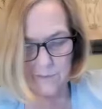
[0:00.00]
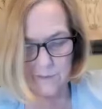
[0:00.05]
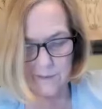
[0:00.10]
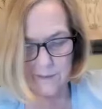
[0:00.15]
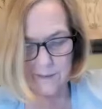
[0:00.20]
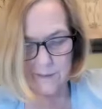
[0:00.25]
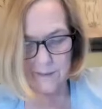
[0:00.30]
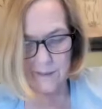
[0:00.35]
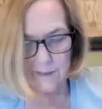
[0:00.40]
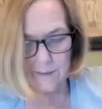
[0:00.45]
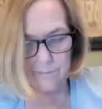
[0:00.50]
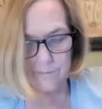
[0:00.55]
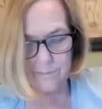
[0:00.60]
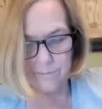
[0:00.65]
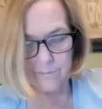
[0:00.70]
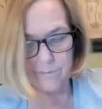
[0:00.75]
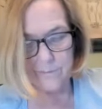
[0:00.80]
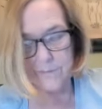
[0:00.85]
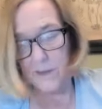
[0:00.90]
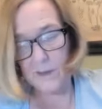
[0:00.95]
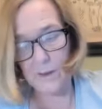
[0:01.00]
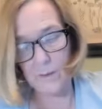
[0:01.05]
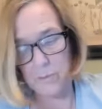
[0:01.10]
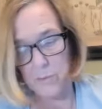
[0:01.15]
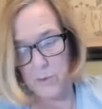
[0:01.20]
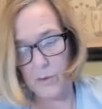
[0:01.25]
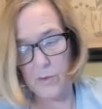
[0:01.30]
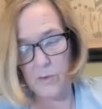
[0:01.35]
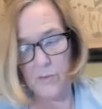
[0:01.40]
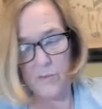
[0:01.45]
for the set. That's a
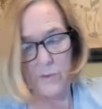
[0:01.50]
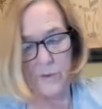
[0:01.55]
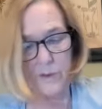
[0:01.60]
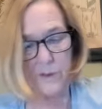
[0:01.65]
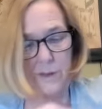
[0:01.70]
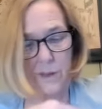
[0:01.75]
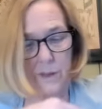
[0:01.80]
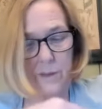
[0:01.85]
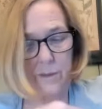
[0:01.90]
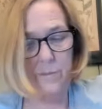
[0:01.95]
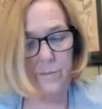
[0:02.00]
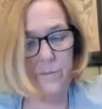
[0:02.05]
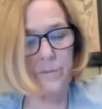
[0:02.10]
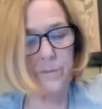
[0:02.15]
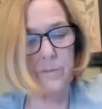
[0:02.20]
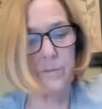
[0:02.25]
beautiful set.